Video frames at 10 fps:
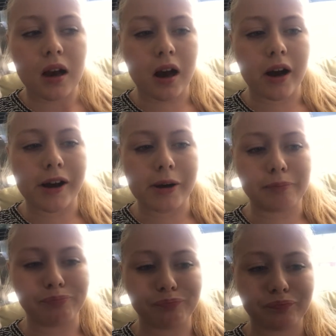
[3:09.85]

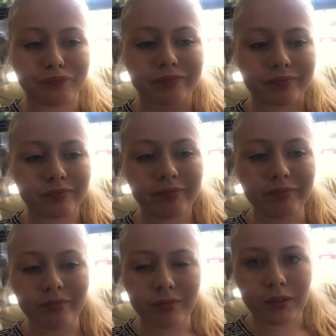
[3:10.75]

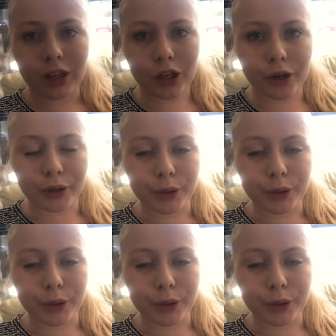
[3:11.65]
you